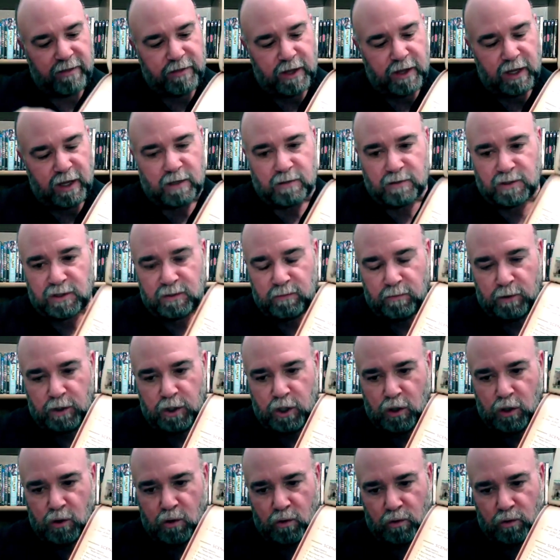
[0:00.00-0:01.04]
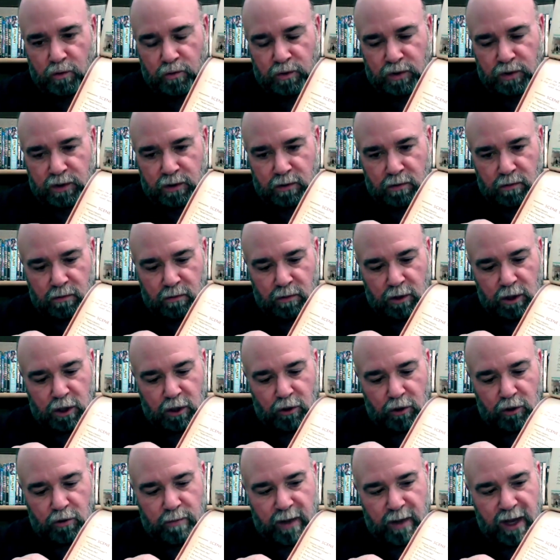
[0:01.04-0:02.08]
things used. You know,
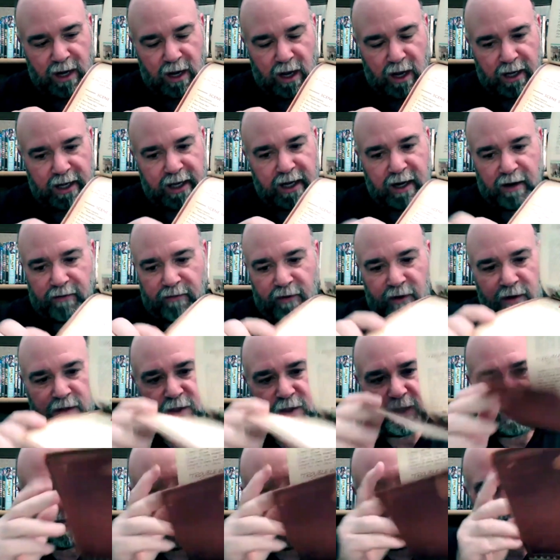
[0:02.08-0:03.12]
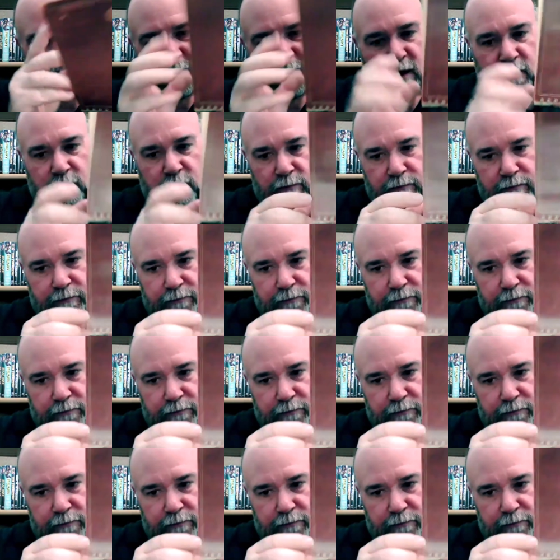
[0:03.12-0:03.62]
you may not get everything in it.